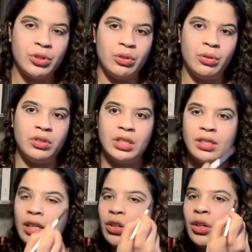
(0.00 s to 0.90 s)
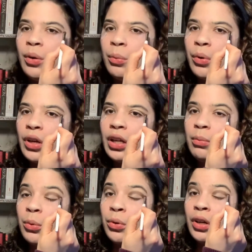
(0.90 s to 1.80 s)
So since they couldn't work
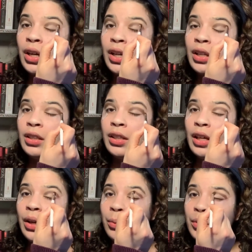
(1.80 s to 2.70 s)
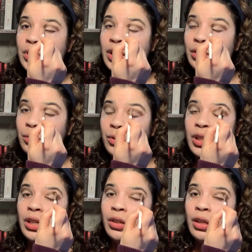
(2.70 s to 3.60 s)
anymore, they were sent over
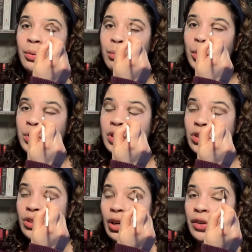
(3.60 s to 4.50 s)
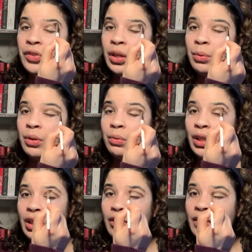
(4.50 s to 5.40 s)
here. They were mostly starved. They wouldn't
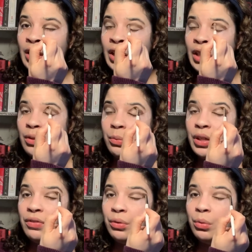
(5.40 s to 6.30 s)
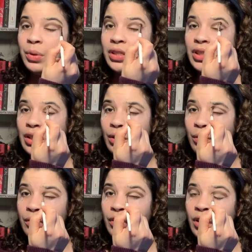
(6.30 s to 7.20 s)
really even eat when food was sent
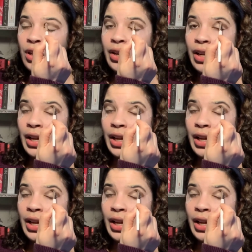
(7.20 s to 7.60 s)
over.